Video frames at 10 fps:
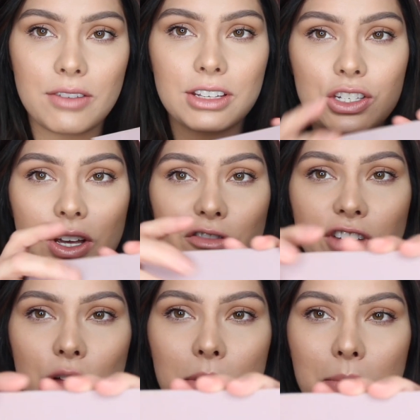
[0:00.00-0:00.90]
love this. You have
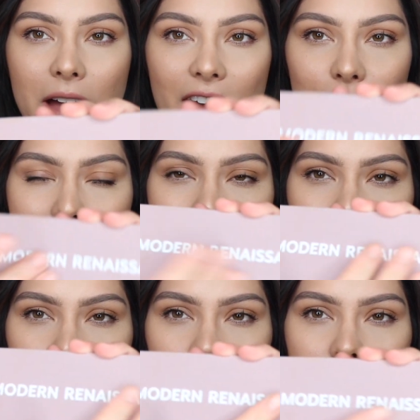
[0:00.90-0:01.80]
velvet pa
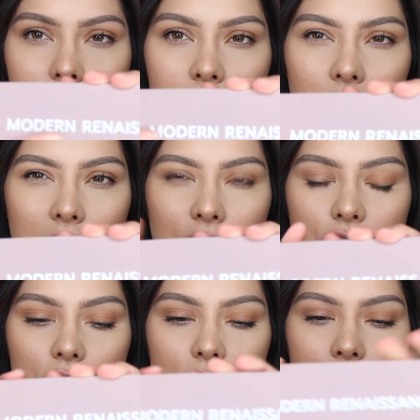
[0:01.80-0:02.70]
packaging.
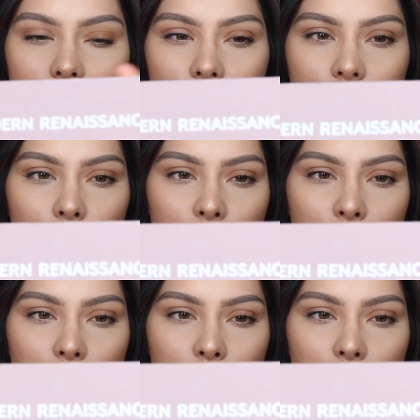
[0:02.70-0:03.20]
It's just so